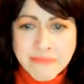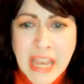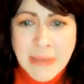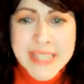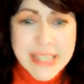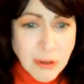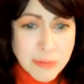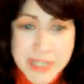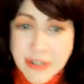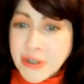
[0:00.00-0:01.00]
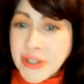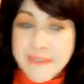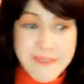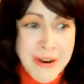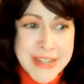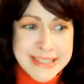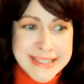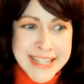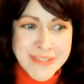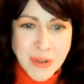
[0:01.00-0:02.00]
I'm a single mother and a very
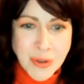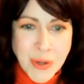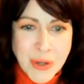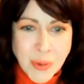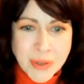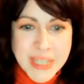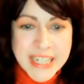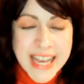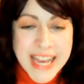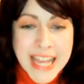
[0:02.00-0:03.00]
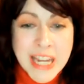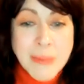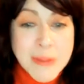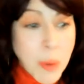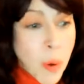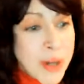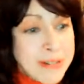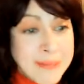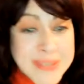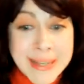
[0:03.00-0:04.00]
successful career woman, and I'm
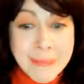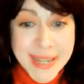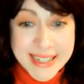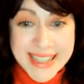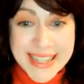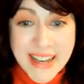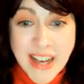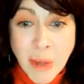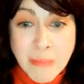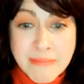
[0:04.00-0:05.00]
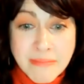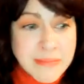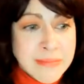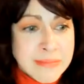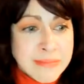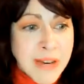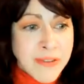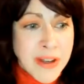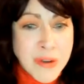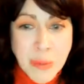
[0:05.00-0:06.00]
important. I'm somebody. My
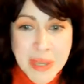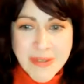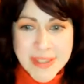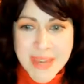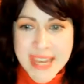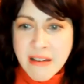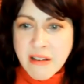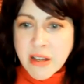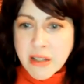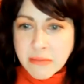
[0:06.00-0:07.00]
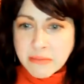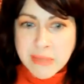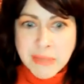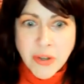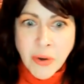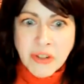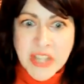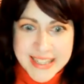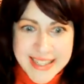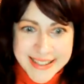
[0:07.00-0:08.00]
father abused me. My mother only
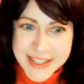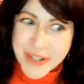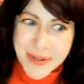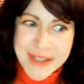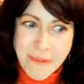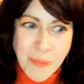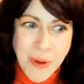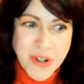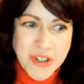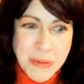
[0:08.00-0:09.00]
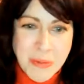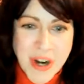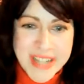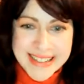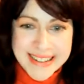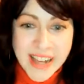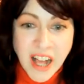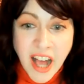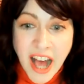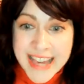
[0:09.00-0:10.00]
existed. She was never emotionally present.
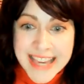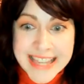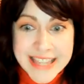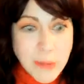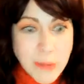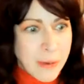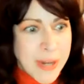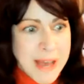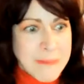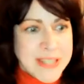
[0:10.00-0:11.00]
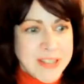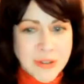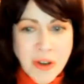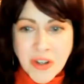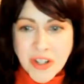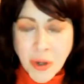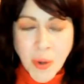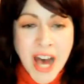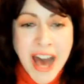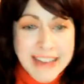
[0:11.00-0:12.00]
I can't think about what happened so long ago.
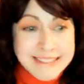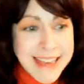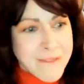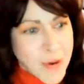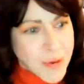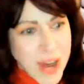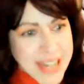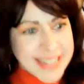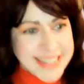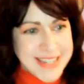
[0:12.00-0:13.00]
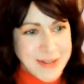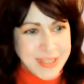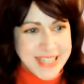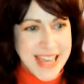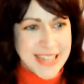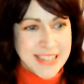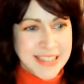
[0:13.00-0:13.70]
I let Veronica deal with that.